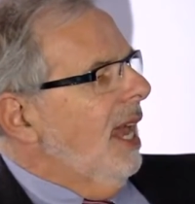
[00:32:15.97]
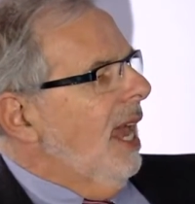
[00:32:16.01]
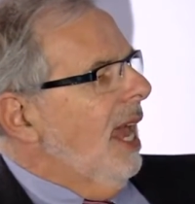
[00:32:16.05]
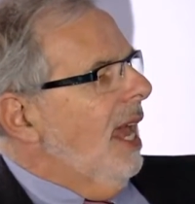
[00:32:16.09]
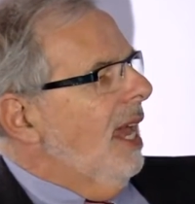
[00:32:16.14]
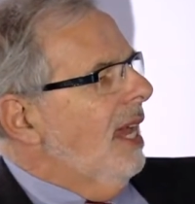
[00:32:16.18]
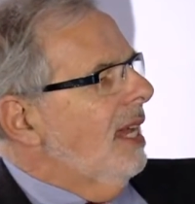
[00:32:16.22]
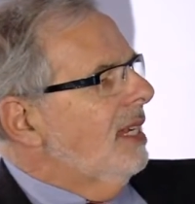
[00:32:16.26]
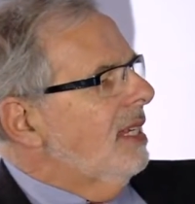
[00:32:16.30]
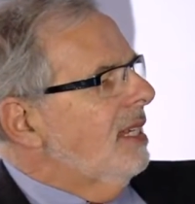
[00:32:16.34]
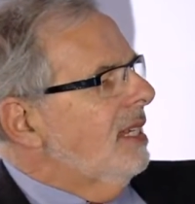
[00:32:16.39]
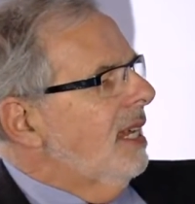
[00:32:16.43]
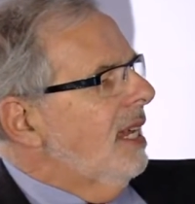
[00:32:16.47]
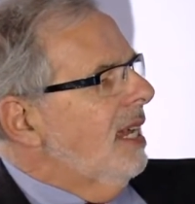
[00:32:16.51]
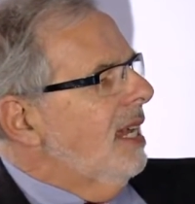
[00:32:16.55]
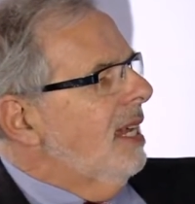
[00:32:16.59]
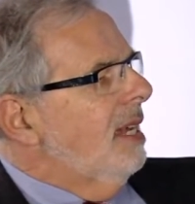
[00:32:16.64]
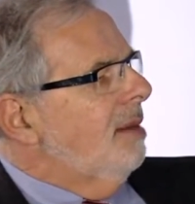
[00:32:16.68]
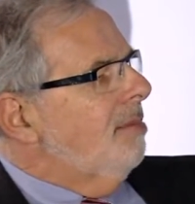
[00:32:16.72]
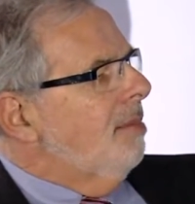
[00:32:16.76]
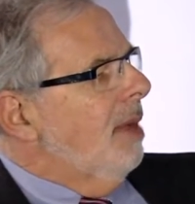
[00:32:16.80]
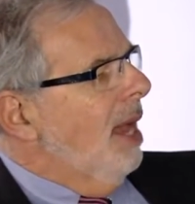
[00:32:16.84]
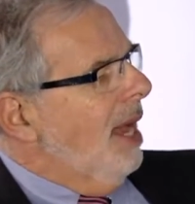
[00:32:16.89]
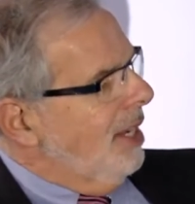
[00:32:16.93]
and
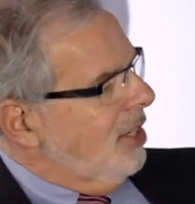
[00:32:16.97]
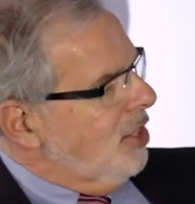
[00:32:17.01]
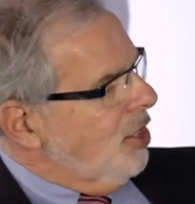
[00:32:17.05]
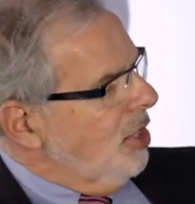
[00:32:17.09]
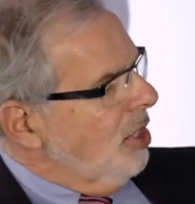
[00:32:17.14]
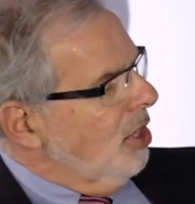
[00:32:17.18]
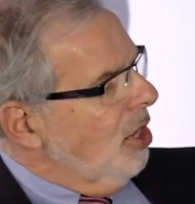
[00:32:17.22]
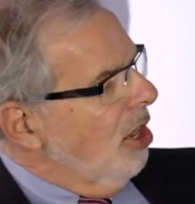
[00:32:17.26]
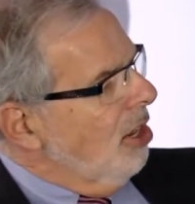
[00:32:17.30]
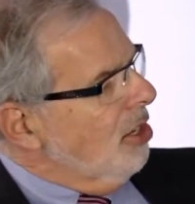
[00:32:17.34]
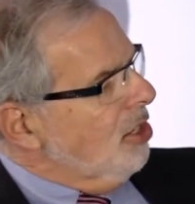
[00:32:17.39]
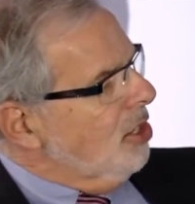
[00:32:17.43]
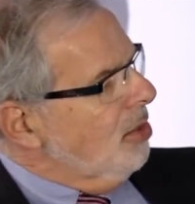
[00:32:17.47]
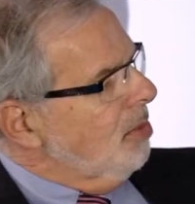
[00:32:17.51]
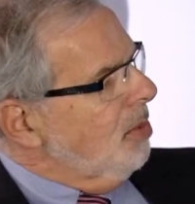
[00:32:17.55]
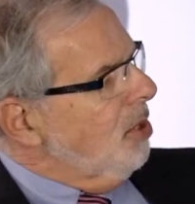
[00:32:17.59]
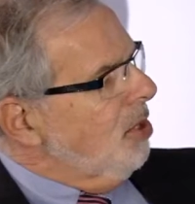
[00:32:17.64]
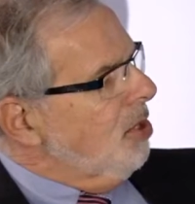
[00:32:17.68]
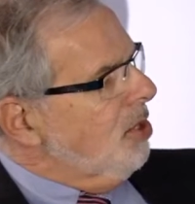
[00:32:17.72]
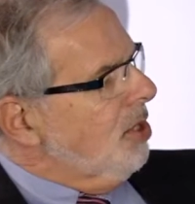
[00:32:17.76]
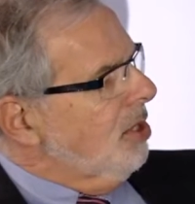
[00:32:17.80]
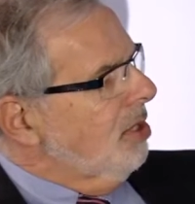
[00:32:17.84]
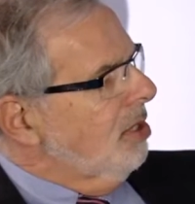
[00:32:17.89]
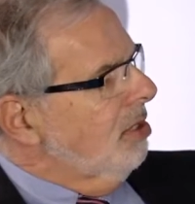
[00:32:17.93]
a matching
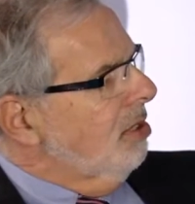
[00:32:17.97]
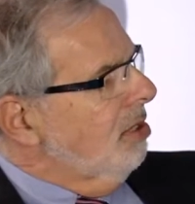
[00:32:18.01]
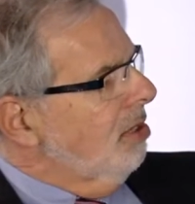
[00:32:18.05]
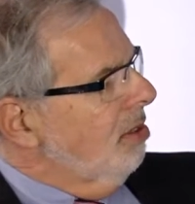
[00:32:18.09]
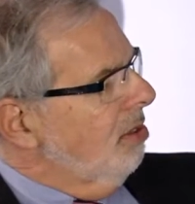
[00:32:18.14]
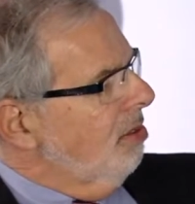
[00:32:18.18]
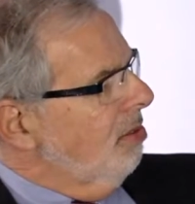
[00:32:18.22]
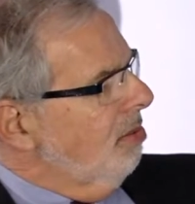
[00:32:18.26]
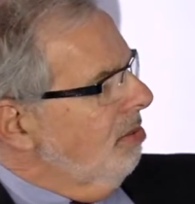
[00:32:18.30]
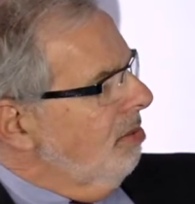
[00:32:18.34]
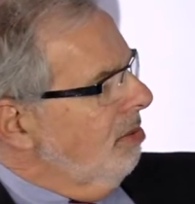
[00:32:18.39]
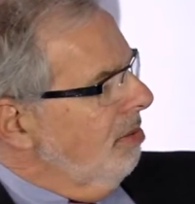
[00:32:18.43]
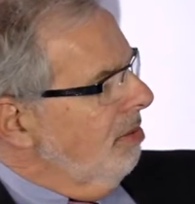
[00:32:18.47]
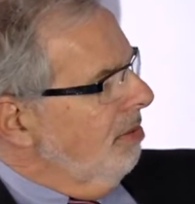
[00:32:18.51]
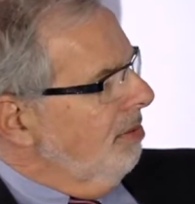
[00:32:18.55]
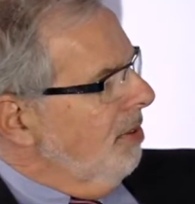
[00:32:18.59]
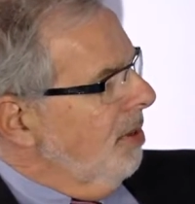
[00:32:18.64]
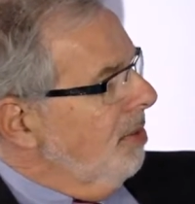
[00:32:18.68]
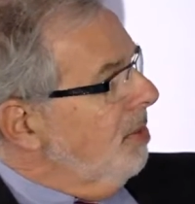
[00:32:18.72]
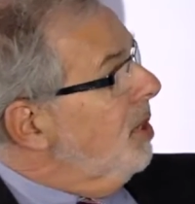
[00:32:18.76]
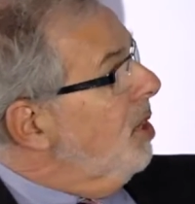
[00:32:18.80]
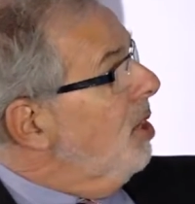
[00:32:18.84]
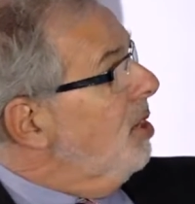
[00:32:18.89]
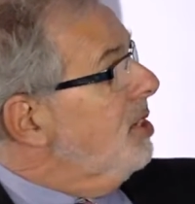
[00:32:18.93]
contribution
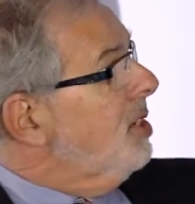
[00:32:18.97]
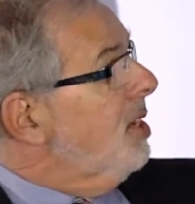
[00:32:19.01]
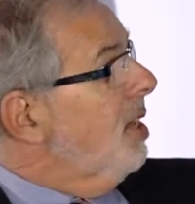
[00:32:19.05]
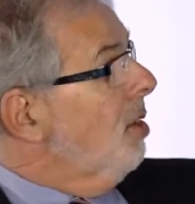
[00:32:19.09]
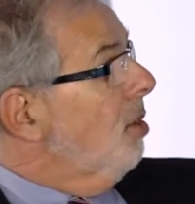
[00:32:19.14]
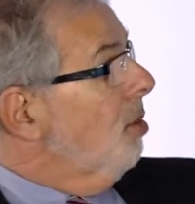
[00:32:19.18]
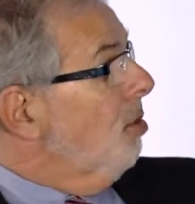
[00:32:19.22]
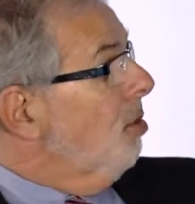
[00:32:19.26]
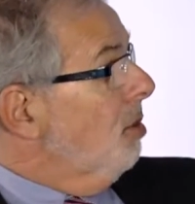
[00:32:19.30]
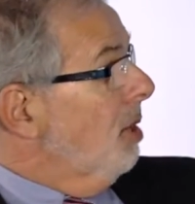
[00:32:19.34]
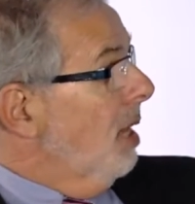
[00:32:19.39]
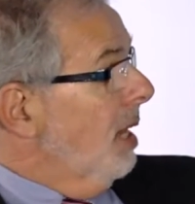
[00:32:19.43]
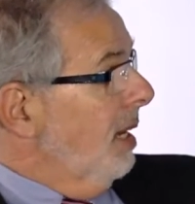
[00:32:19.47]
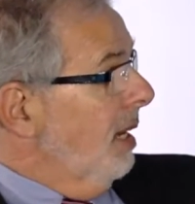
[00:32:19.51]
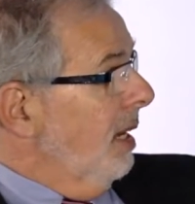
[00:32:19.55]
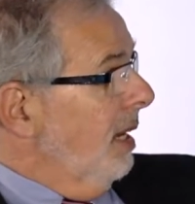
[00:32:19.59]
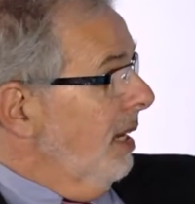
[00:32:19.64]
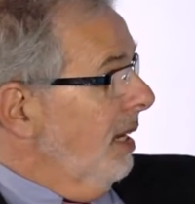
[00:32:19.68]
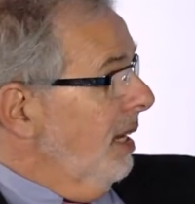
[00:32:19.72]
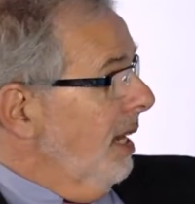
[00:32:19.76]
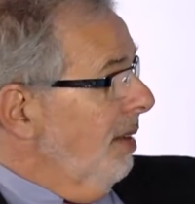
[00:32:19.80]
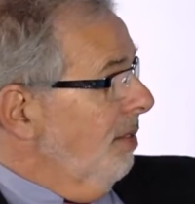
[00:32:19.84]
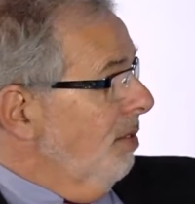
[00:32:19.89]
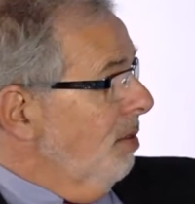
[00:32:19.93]
from the Ontario
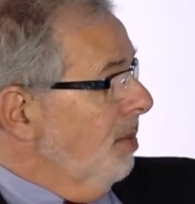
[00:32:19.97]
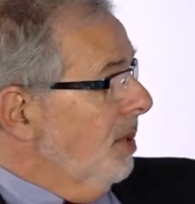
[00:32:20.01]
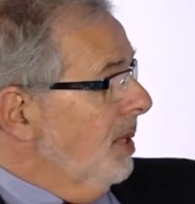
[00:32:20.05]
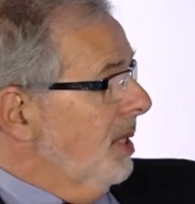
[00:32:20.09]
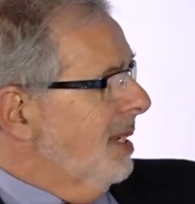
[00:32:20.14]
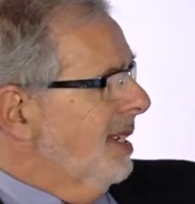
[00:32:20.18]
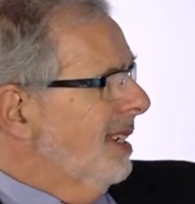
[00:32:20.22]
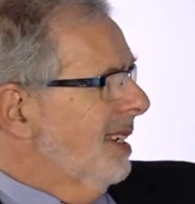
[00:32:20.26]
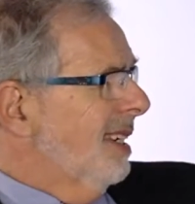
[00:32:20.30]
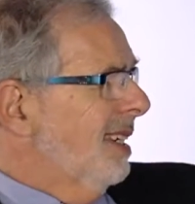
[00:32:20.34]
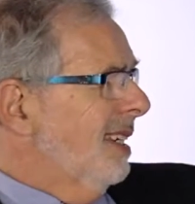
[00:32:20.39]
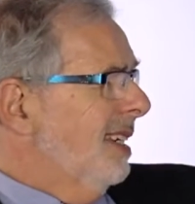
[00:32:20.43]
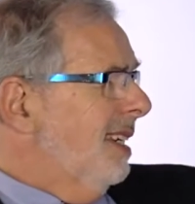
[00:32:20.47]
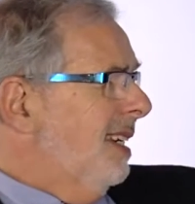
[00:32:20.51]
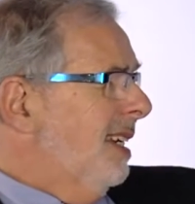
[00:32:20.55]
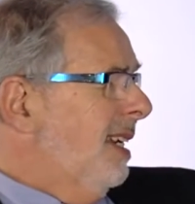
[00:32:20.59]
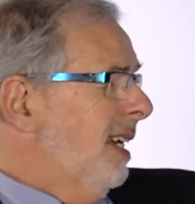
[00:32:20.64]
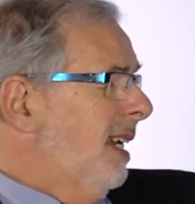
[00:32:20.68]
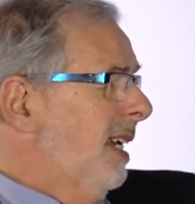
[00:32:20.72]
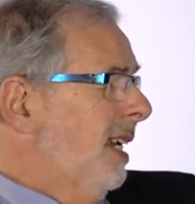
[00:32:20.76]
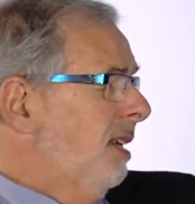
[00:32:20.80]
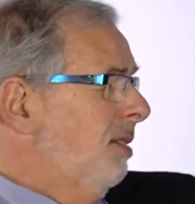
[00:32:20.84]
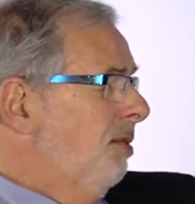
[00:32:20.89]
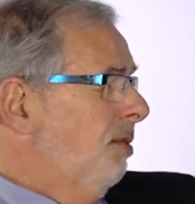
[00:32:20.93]
government.
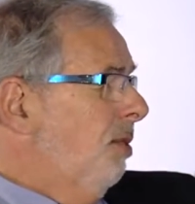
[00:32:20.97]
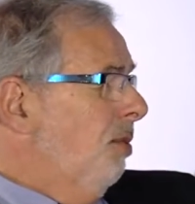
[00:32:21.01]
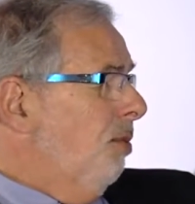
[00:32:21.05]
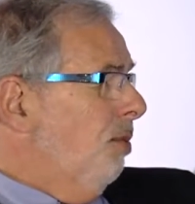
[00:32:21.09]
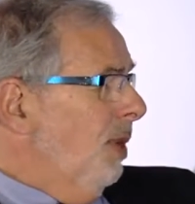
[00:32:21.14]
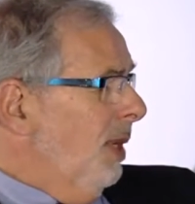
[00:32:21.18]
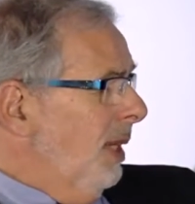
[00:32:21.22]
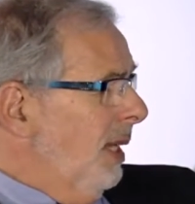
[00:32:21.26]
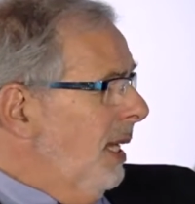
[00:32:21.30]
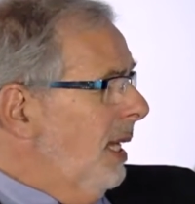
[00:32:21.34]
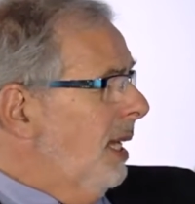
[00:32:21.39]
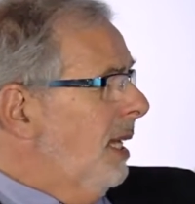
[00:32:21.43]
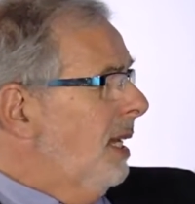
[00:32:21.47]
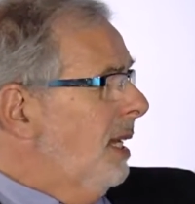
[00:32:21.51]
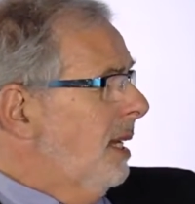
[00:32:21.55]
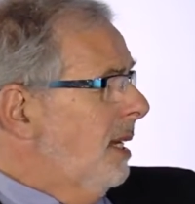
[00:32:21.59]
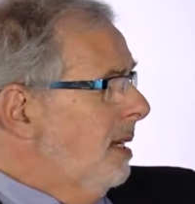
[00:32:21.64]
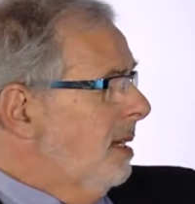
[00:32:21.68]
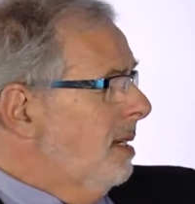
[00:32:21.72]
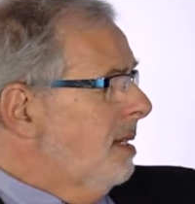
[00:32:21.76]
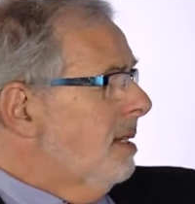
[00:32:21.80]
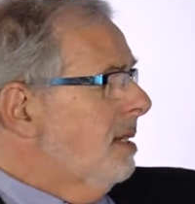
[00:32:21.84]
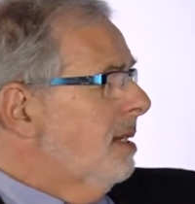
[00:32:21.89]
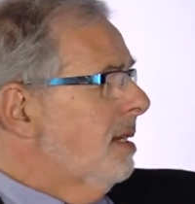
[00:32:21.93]
And really it
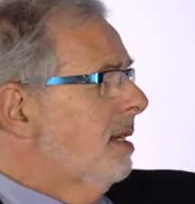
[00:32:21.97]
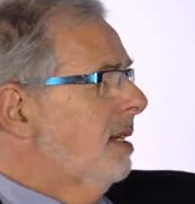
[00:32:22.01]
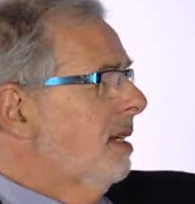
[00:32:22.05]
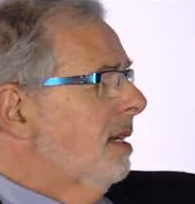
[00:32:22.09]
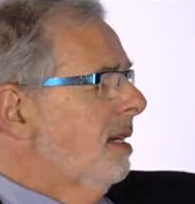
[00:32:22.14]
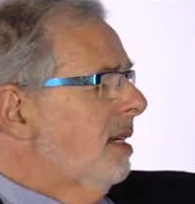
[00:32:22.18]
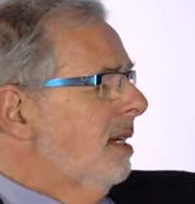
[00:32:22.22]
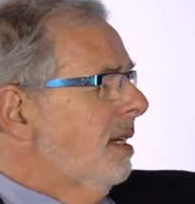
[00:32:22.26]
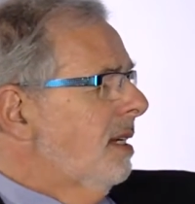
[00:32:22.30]
is